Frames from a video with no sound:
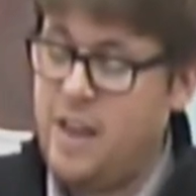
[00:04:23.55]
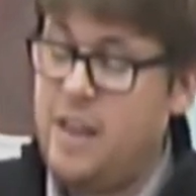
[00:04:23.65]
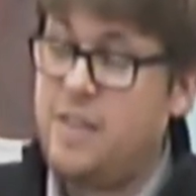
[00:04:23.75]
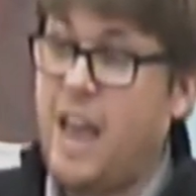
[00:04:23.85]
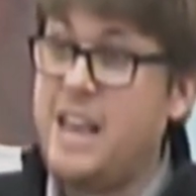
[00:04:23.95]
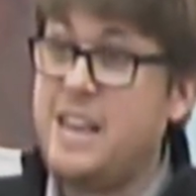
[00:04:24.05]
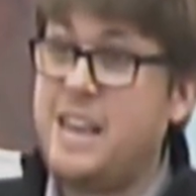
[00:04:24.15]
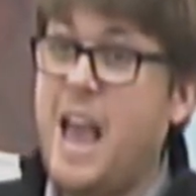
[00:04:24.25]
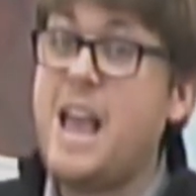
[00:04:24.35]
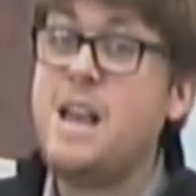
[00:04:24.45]
that he
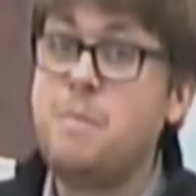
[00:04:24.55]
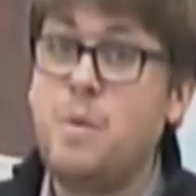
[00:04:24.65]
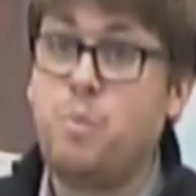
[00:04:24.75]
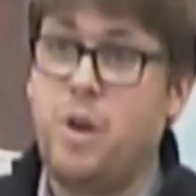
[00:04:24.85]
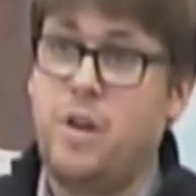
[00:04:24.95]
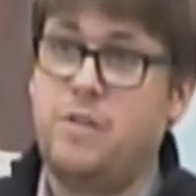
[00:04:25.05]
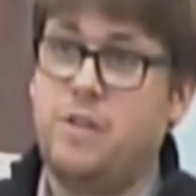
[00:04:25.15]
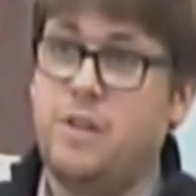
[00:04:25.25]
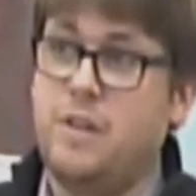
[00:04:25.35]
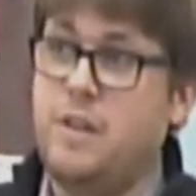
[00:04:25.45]
came in person
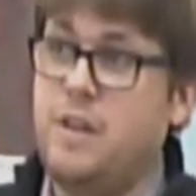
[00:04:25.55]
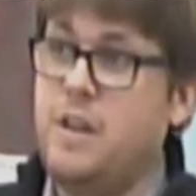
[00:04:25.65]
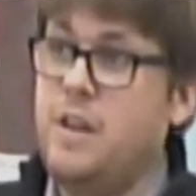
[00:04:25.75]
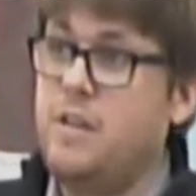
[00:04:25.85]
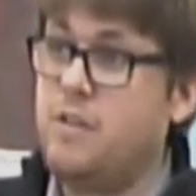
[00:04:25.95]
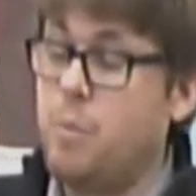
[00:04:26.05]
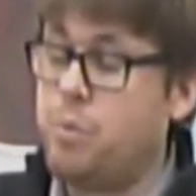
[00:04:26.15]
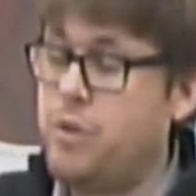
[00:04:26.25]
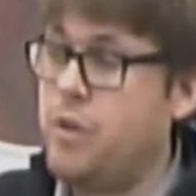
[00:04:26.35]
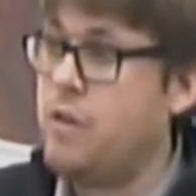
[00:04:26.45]
to
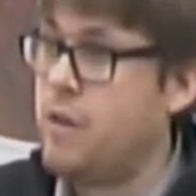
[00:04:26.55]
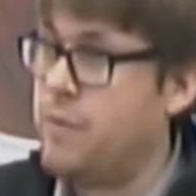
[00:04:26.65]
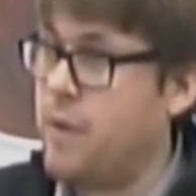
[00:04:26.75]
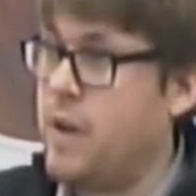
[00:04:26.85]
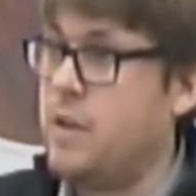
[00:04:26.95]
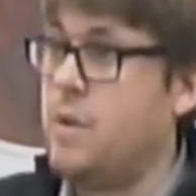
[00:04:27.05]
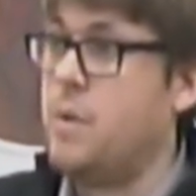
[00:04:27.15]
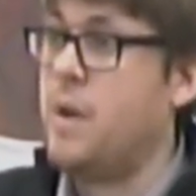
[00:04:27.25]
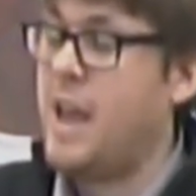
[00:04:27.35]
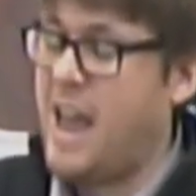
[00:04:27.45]
purify
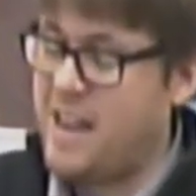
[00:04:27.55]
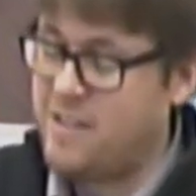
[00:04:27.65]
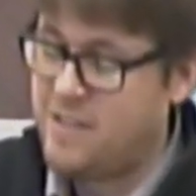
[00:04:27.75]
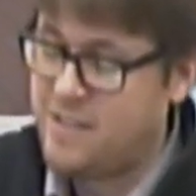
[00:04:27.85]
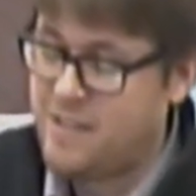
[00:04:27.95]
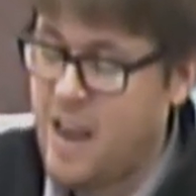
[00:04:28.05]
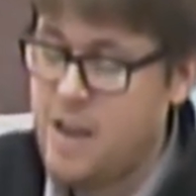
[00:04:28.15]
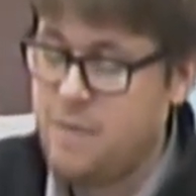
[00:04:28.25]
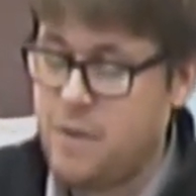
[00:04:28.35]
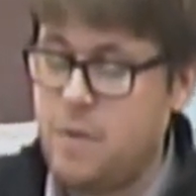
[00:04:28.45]
you and save
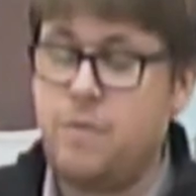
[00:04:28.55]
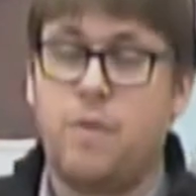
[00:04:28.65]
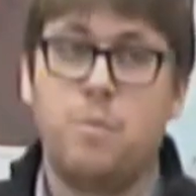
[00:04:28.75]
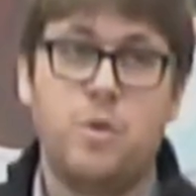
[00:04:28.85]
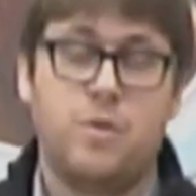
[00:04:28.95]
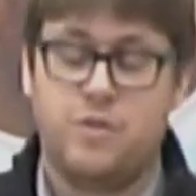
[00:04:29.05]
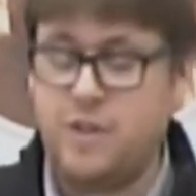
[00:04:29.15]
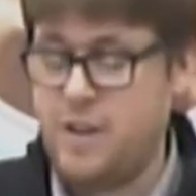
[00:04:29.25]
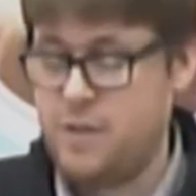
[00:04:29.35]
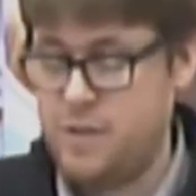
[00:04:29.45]
you from your
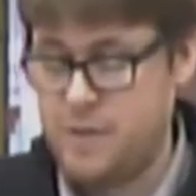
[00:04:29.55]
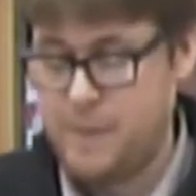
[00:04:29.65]
sins.